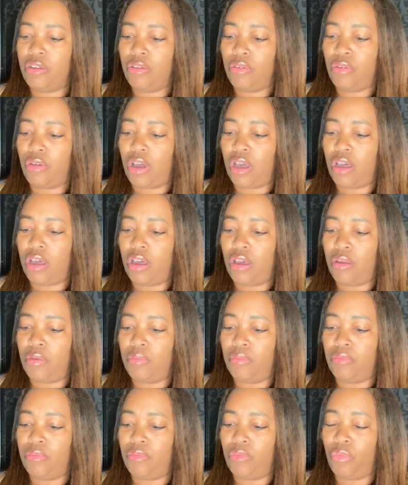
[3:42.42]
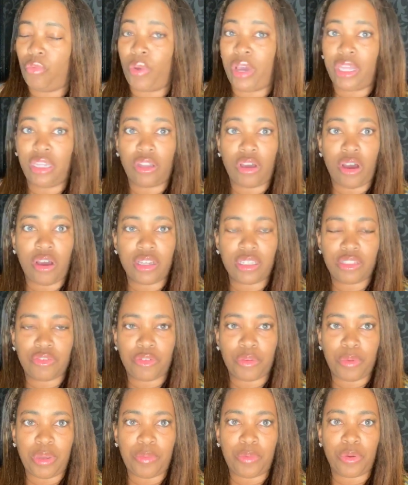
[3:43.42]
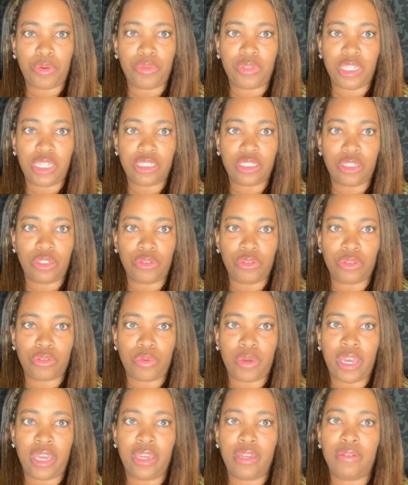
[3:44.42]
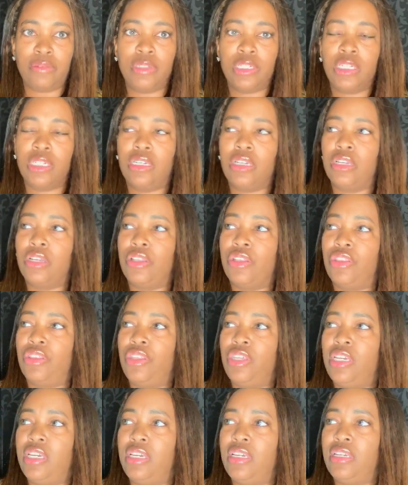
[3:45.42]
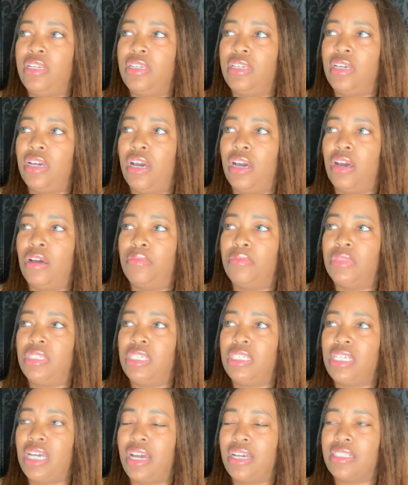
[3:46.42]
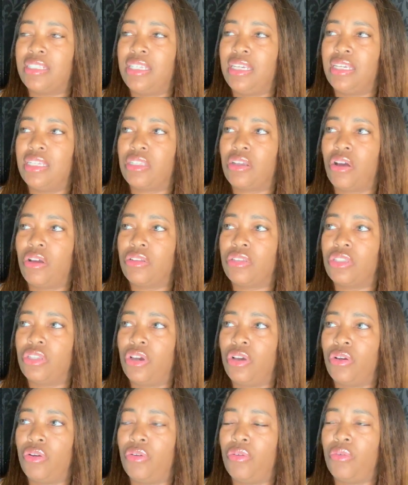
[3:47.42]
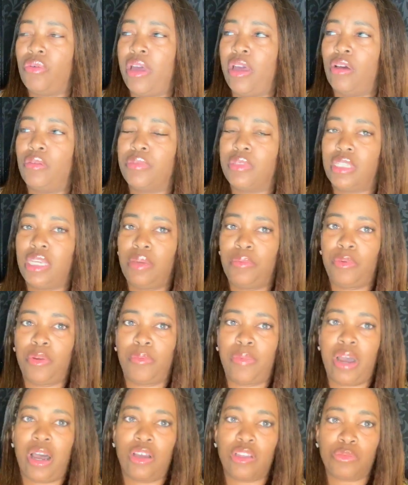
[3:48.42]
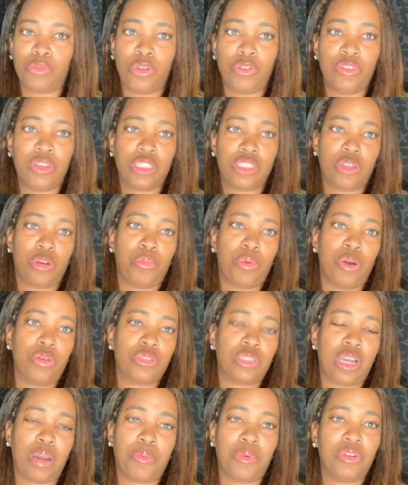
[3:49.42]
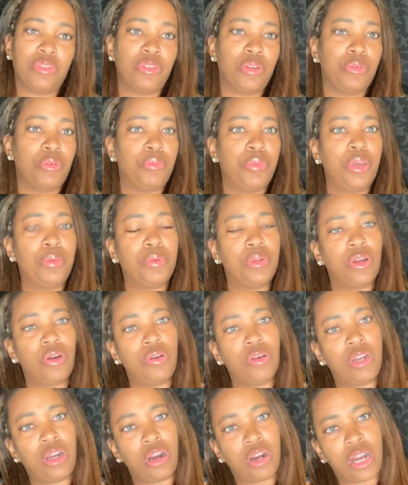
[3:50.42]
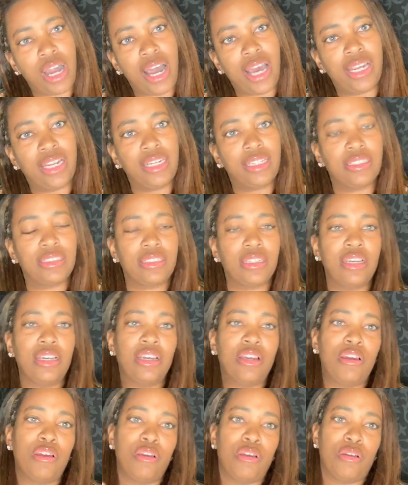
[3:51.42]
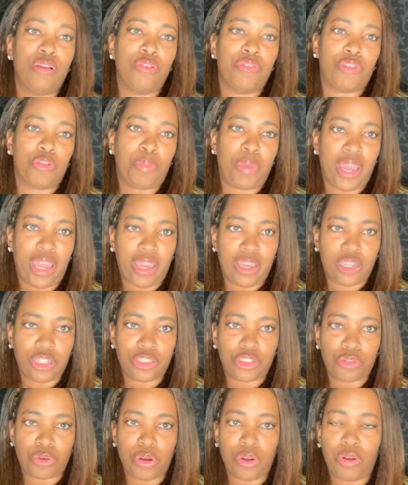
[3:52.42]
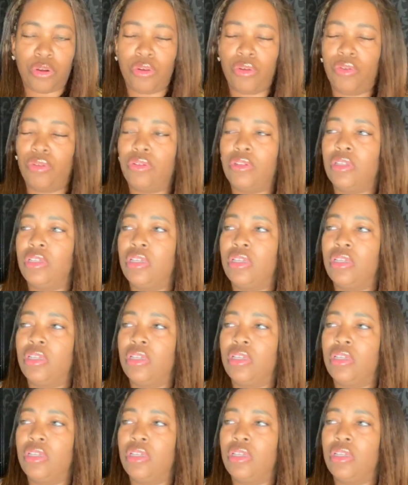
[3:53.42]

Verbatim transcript: Um, weight loss for people who need to lose weight. The um, detox tea is also helps keep your bowels moving. So postoperatively, when people are on narcotics for pain control,